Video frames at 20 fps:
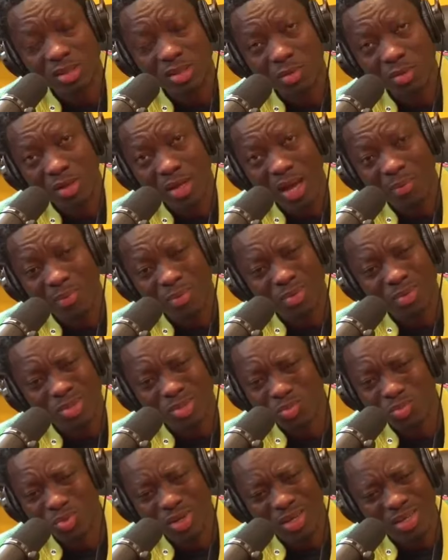was there when it happened. It
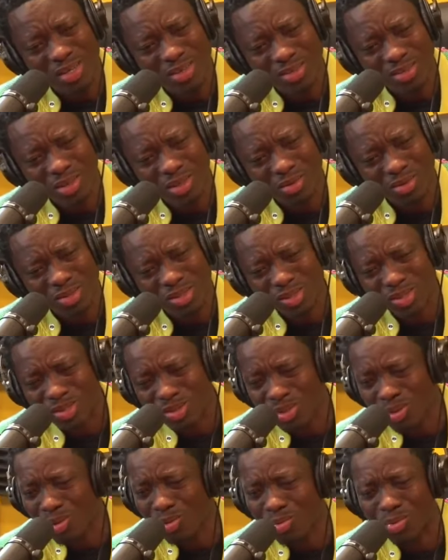was weird though. It's
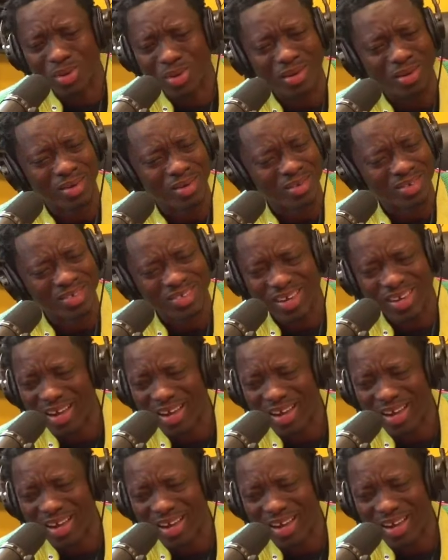so yeah. weird.